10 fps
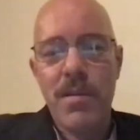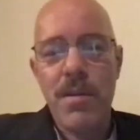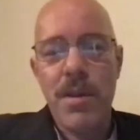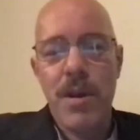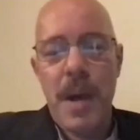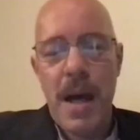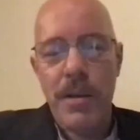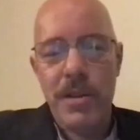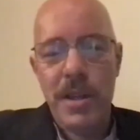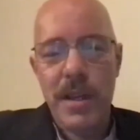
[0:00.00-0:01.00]
their
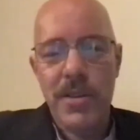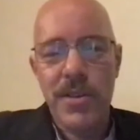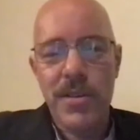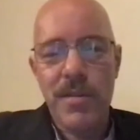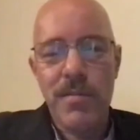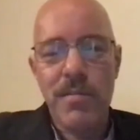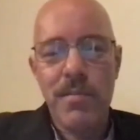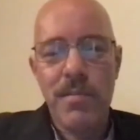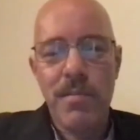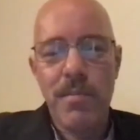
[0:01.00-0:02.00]
politics,
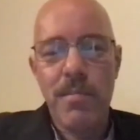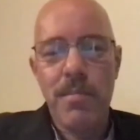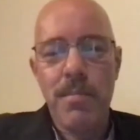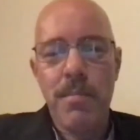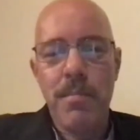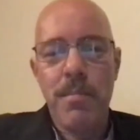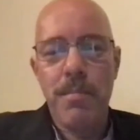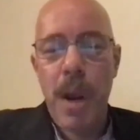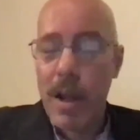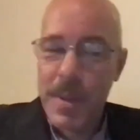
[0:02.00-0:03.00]

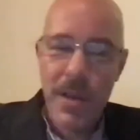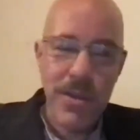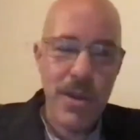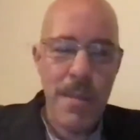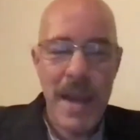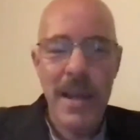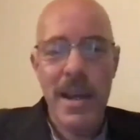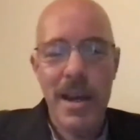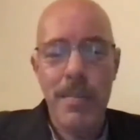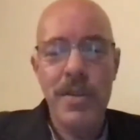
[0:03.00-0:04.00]
partly because they're making
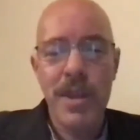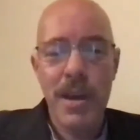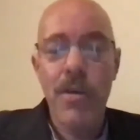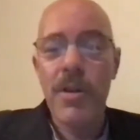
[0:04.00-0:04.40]
it up as they go.